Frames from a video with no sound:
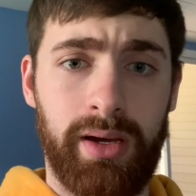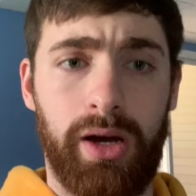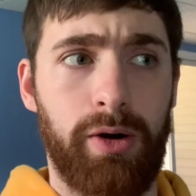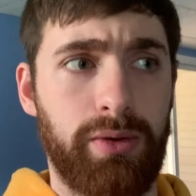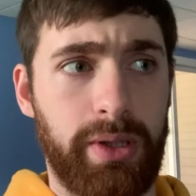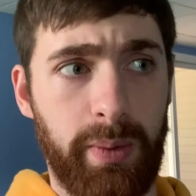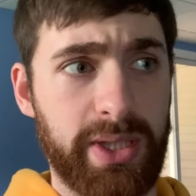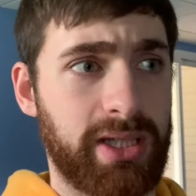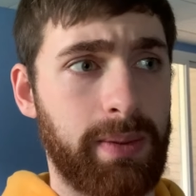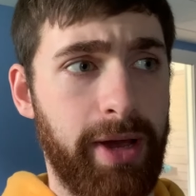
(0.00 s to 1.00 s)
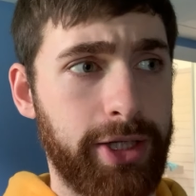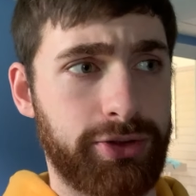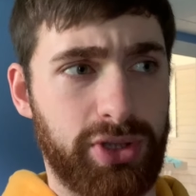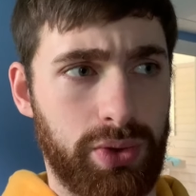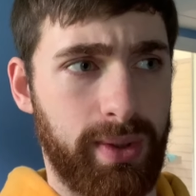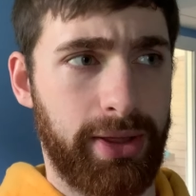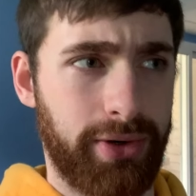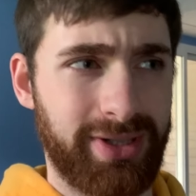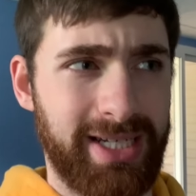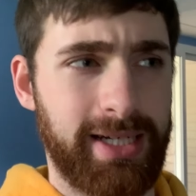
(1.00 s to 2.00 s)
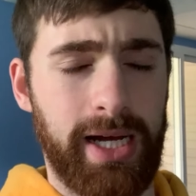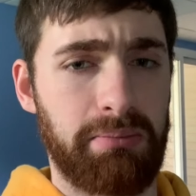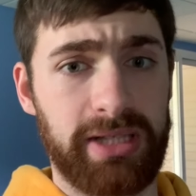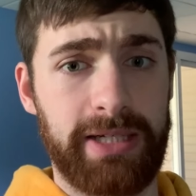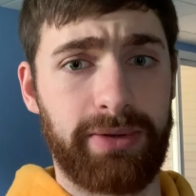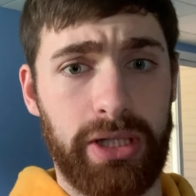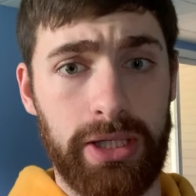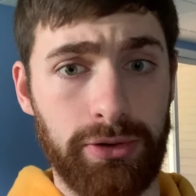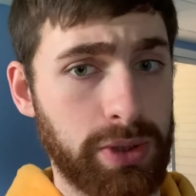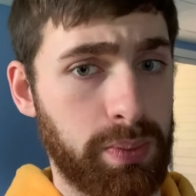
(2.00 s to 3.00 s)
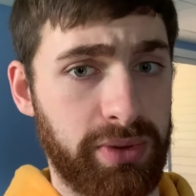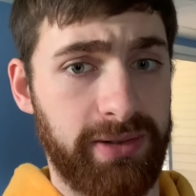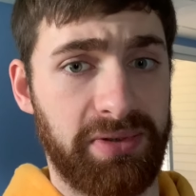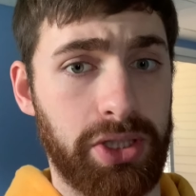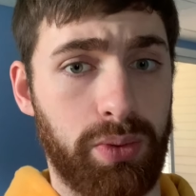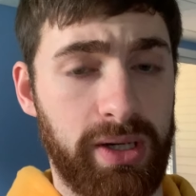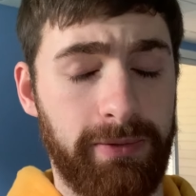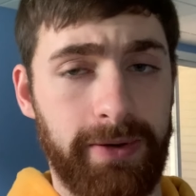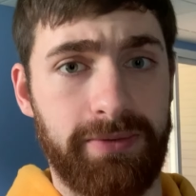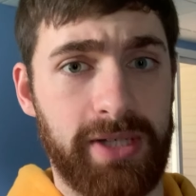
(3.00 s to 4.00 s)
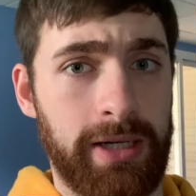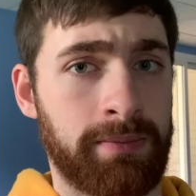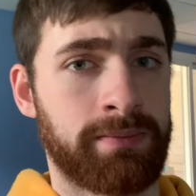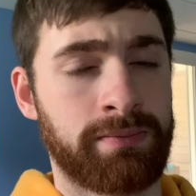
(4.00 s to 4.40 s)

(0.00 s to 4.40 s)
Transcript: Oh, he was on the Patriots in 2013, and I believe on the Eagles briefly in 2015.